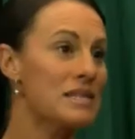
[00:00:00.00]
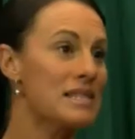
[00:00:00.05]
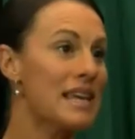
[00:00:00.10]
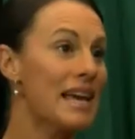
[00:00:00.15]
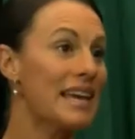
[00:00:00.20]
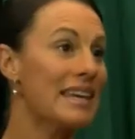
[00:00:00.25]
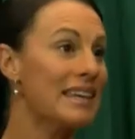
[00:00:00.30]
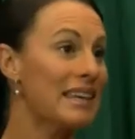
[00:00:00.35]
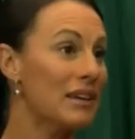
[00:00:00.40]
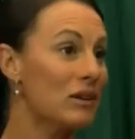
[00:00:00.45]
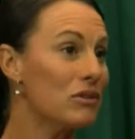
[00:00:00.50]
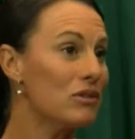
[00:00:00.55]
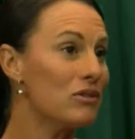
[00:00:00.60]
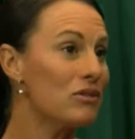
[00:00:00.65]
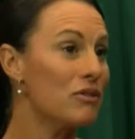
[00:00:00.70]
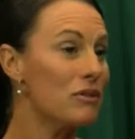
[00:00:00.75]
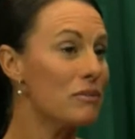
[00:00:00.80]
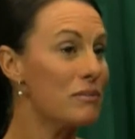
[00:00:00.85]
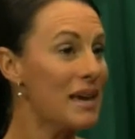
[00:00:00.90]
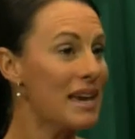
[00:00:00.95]
say guilt.
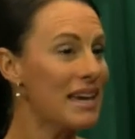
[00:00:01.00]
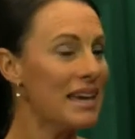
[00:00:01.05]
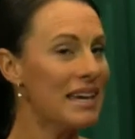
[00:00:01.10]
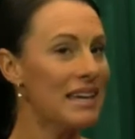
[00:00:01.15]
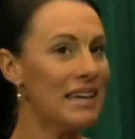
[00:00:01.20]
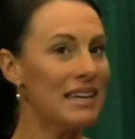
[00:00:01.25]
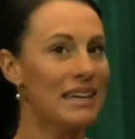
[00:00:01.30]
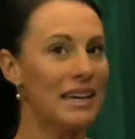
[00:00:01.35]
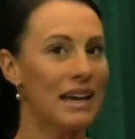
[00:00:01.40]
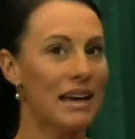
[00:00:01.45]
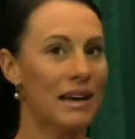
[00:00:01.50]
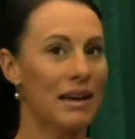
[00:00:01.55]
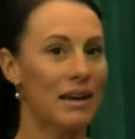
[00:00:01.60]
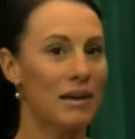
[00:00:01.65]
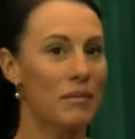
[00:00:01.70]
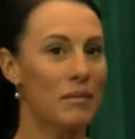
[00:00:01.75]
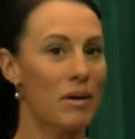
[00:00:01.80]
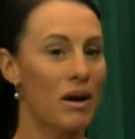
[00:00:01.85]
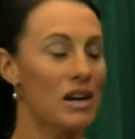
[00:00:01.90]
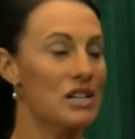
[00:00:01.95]
For me,
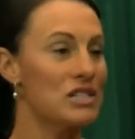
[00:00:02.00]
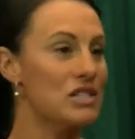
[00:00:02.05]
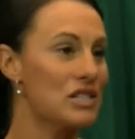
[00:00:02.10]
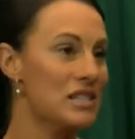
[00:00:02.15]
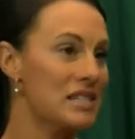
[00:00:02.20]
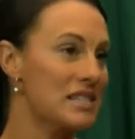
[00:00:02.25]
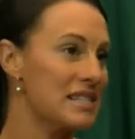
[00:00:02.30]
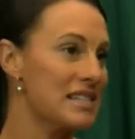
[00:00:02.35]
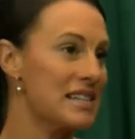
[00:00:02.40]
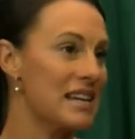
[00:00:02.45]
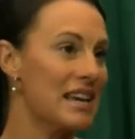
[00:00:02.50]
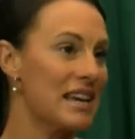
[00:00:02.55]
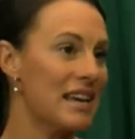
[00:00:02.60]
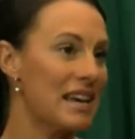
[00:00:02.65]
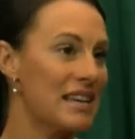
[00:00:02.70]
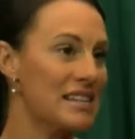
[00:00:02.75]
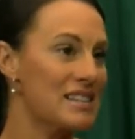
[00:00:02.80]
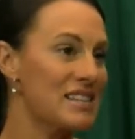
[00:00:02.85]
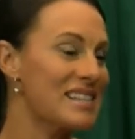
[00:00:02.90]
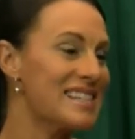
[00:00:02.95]
I just,
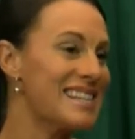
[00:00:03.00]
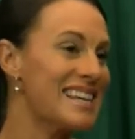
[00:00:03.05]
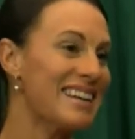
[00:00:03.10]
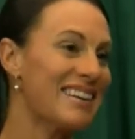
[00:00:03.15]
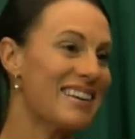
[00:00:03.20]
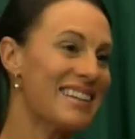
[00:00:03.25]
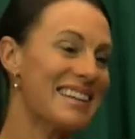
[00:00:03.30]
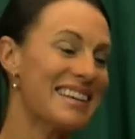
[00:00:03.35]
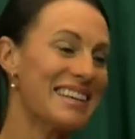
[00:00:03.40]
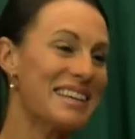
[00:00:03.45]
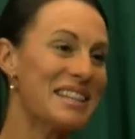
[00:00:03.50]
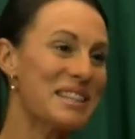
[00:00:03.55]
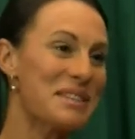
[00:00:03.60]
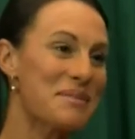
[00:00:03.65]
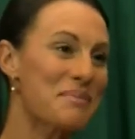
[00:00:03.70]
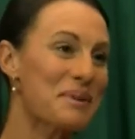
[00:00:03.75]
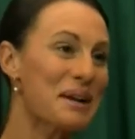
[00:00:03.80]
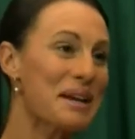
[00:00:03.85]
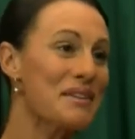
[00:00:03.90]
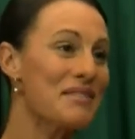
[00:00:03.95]
as I said, I think in the
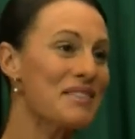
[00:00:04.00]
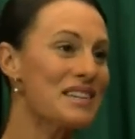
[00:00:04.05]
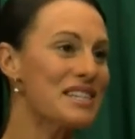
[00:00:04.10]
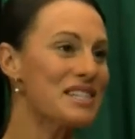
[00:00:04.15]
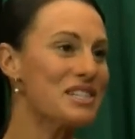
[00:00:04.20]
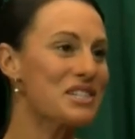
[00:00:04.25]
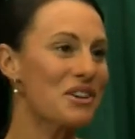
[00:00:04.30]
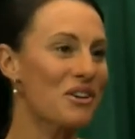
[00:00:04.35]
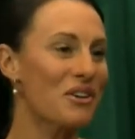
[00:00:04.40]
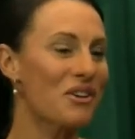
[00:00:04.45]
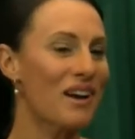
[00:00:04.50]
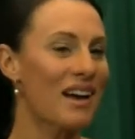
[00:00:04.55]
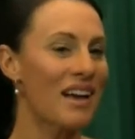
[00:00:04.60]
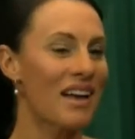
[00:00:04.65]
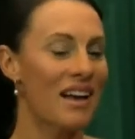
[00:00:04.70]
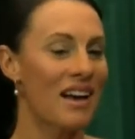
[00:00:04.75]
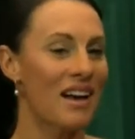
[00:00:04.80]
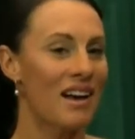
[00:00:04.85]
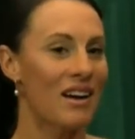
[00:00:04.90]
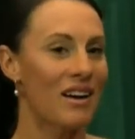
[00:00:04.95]
previous show,
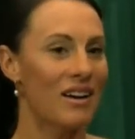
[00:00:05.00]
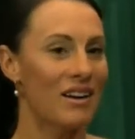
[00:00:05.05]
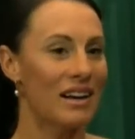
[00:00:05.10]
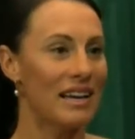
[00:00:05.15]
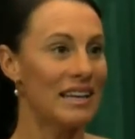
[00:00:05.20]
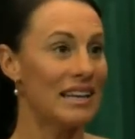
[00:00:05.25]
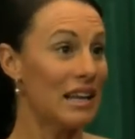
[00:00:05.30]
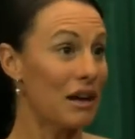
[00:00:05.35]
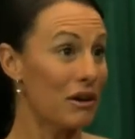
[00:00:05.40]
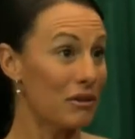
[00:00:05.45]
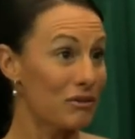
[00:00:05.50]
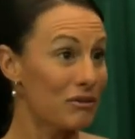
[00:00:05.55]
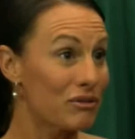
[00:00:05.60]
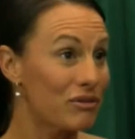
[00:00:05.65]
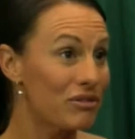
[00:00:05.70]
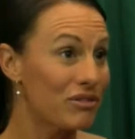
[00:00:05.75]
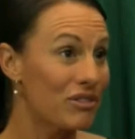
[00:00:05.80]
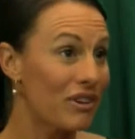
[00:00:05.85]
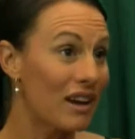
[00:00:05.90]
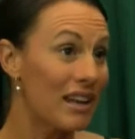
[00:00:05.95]
I
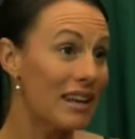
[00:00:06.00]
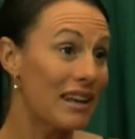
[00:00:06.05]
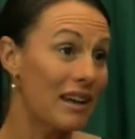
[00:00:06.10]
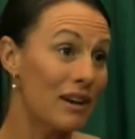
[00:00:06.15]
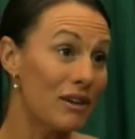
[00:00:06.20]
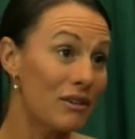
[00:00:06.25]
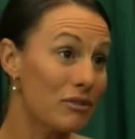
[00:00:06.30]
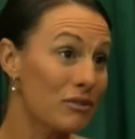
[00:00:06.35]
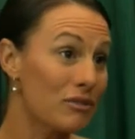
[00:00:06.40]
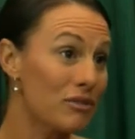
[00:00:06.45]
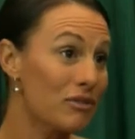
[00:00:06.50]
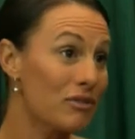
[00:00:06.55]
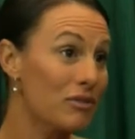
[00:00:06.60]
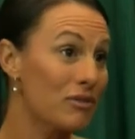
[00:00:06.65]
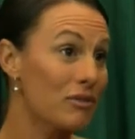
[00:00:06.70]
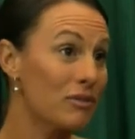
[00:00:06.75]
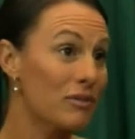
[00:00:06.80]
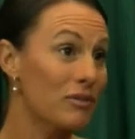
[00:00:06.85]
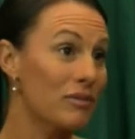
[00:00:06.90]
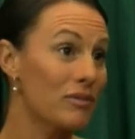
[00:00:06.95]
love
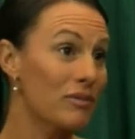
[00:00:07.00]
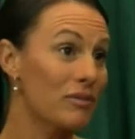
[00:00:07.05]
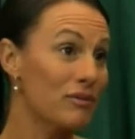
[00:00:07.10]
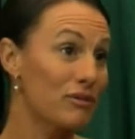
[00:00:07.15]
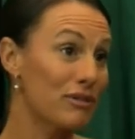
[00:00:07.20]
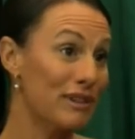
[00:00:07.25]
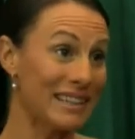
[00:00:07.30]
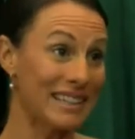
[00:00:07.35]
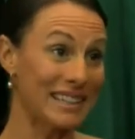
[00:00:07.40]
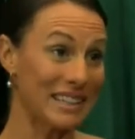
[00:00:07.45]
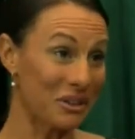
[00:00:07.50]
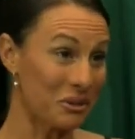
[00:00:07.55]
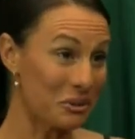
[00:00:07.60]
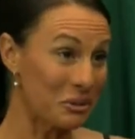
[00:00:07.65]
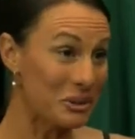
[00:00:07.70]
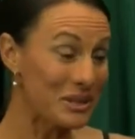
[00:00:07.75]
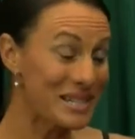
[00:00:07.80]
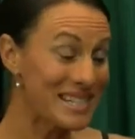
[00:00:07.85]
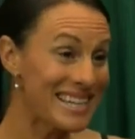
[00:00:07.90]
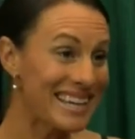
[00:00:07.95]
feeling
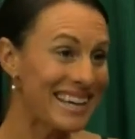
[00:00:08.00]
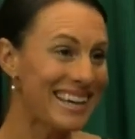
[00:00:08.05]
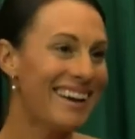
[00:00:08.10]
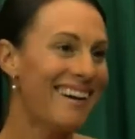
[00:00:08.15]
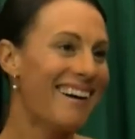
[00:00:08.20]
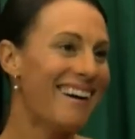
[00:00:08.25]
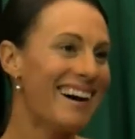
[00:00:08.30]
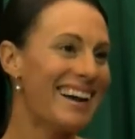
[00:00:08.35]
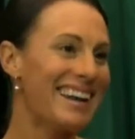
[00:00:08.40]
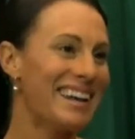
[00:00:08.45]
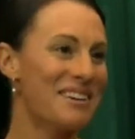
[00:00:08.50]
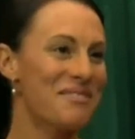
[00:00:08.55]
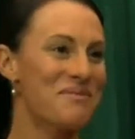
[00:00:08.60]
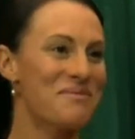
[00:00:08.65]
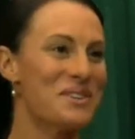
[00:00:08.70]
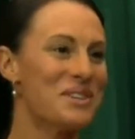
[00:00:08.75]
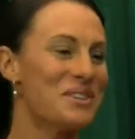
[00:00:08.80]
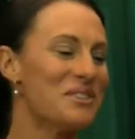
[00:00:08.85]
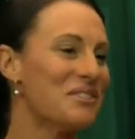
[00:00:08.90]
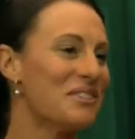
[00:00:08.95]
good. I love
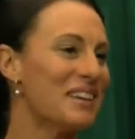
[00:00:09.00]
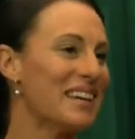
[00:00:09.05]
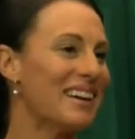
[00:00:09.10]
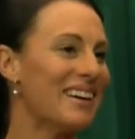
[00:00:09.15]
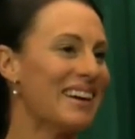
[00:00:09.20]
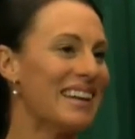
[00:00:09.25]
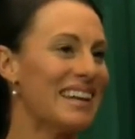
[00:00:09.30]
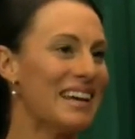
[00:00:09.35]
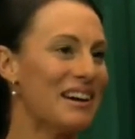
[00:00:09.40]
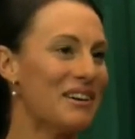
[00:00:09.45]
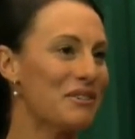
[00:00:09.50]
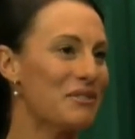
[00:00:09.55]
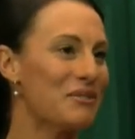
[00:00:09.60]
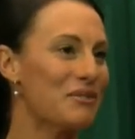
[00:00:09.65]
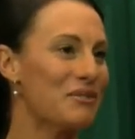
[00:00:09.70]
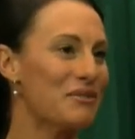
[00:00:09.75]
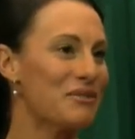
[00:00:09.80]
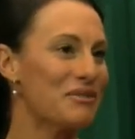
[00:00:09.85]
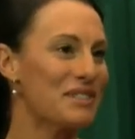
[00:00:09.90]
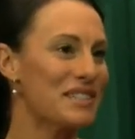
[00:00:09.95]
moving. I
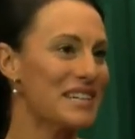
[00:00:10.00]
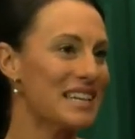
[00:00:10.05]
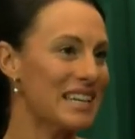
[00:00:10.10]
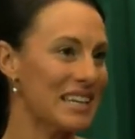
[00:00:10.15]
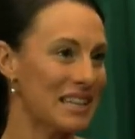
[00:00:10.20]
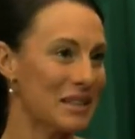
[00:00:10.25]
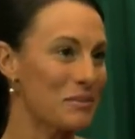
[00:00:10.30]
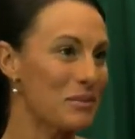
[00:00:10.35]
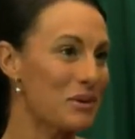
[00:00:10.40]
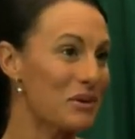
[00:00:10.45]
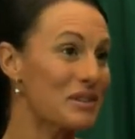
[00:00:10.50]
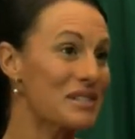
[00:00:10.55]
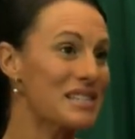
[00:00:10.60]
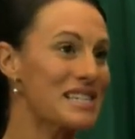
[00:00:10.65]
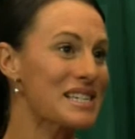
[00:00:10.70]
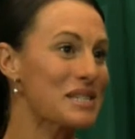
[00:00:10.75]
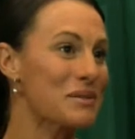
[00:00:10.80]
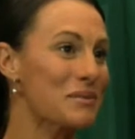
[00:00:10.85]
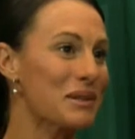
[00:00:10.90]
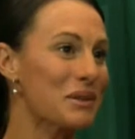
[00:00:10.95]
love ticking the
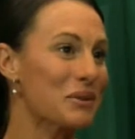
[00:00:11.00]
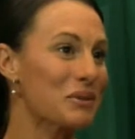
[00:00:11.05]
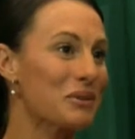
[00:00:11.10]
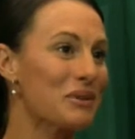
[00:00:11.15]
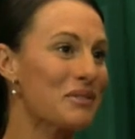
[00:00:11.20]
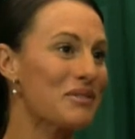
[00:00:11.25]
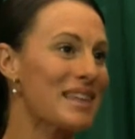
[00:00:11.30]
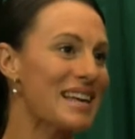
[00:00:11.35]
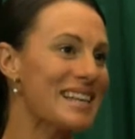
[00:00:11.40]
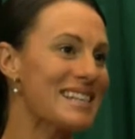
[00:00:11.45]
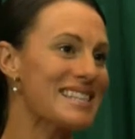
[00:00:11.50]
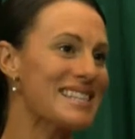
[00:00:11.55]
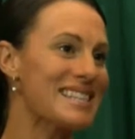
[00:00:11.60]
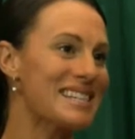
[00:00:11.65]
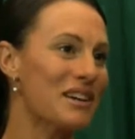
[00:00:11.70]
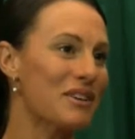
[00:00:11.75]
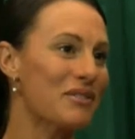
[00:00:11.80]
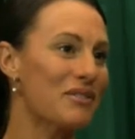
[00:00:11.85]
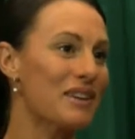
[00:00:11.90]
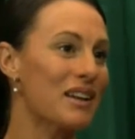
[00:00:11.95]
boxes with all of that
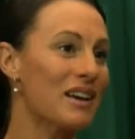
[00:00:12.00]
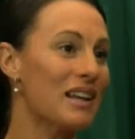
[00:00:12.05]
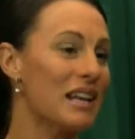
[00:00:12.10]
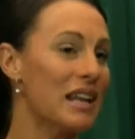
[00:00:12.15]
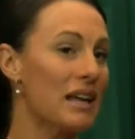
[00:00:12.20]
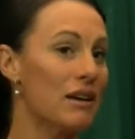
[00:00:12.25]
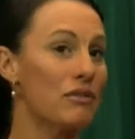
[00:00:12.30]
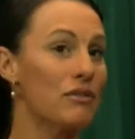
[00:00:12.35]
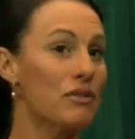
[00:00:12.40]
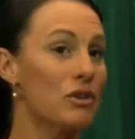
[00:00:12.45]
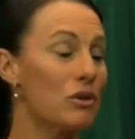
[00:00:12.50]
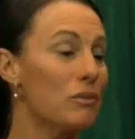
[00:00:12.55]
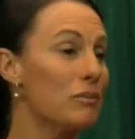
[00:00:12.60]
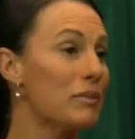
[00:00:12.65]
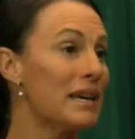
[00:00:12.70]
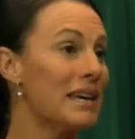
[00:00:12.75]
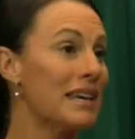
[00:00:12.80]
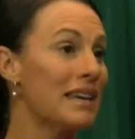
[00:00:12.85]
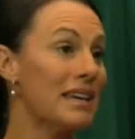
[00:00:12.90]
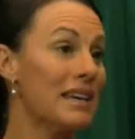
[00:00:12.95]
stuff, and I love not
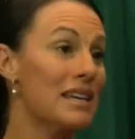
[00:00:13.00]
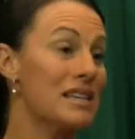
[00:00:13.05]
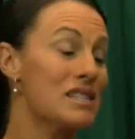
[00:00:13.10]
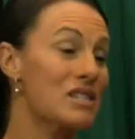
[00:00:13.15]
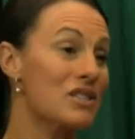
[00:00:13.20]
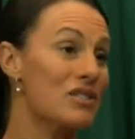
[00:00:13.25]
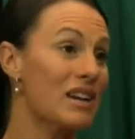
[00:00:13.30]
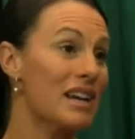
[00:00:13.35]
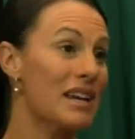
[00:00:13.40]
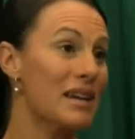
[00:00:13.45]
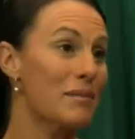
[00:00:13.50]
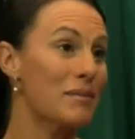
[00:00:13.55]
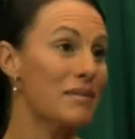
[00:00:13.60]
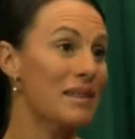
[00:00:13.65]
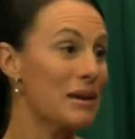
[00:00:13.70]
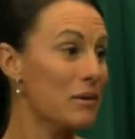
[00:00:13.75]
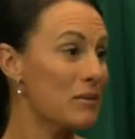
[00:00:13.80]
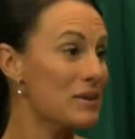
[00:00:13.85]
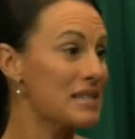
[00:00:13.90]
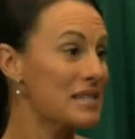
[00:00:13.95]
being extreme.
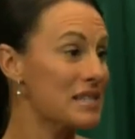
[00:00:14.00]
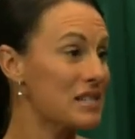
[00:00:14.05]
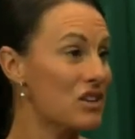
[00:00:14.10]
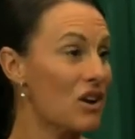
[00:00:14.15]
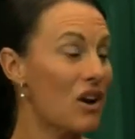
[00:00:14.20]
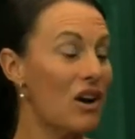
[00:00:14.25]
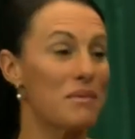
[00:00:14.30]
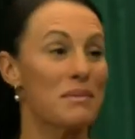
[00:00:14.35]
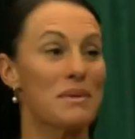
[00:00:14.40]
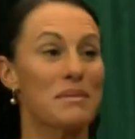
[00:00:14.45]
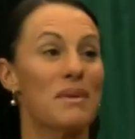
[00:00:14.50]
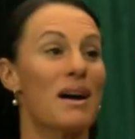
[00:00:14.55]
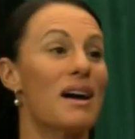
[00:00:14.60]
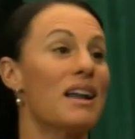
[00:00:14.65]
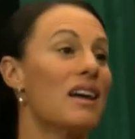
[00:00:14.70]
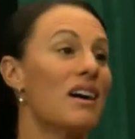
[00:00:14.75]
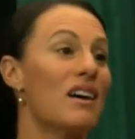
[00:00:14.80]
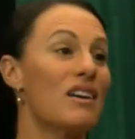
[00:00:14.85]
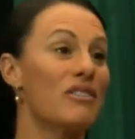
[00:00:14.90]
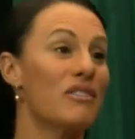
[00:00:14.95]
There was a time in my
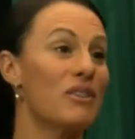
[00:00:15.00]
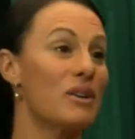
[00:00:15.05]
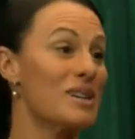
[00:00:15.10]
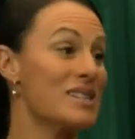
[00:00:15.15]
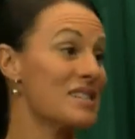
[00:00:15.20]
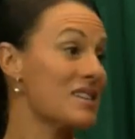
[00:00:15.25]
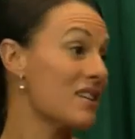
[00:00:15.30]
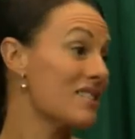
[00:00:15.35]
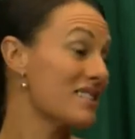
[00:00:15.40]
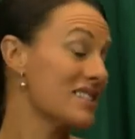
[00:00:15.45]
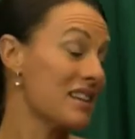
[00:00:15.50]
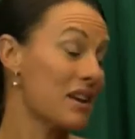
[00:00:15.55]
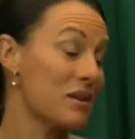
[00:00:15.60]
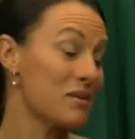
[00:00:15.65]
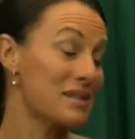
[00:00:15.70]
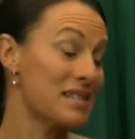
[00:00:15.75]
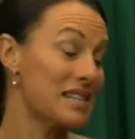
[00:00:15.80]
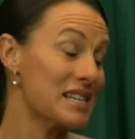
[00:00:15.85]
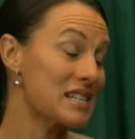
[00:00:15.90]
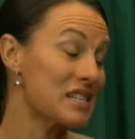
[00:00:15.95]
life I
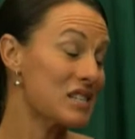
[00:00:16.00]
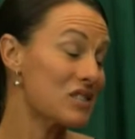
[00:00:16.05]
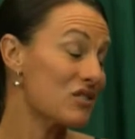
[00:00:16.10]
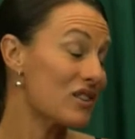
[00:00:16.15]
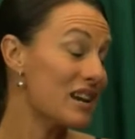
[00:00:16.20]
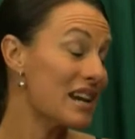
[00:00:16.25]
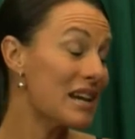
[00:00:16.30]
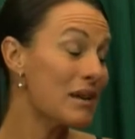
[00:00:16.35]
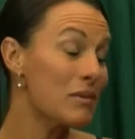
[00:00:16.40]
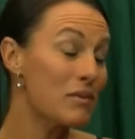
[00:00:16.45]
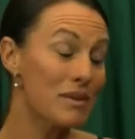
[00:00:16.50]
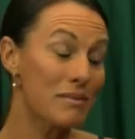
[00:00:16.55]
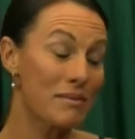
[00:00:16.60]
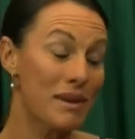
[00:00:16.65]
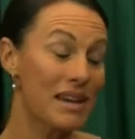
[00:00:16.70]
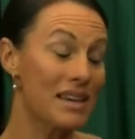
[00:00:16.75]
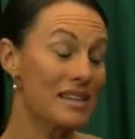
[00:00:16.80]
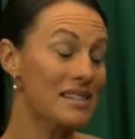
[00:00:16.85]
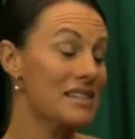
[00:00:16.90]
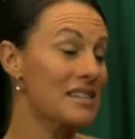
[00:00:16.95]
was extreme with
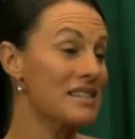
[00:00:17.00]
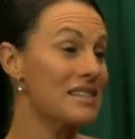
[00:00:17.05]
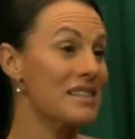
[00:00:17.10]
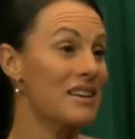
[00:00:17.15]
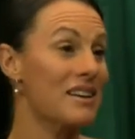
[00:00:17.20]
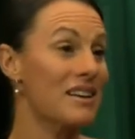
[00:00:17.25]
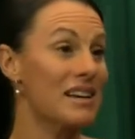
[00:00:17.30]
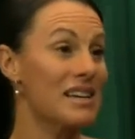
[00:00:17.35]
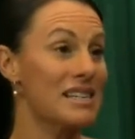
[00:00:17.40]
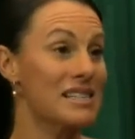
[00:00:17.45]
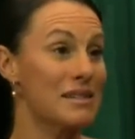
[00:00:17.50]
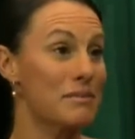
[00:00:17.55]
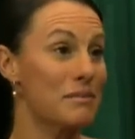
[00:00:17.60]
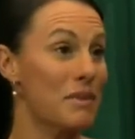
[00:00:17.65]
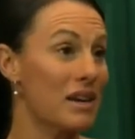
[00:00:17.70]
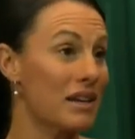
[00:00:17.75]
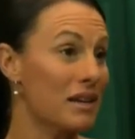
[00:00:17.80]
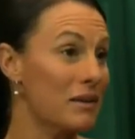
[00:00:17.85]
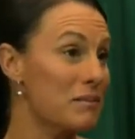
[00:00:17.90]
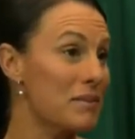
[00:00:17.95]
my exercise and
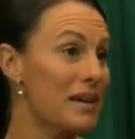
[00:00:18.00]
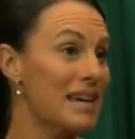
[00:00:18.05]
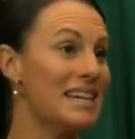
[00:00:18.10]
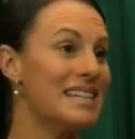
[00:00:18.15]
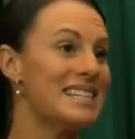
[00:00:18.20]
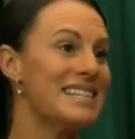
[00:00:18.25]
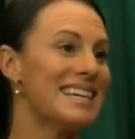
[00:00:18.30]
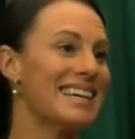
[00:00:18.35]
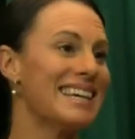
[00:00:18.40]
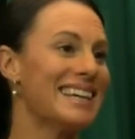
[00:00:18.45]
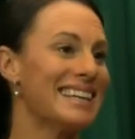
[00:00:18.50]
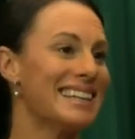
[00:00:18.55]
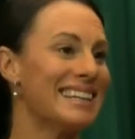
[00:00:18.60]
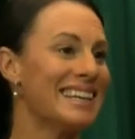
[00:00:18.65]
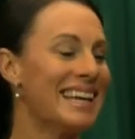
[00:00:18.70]
my competing, and